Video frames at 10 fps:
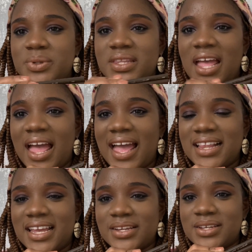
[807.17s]
with
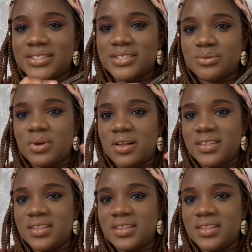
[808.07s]
eyeliners as well.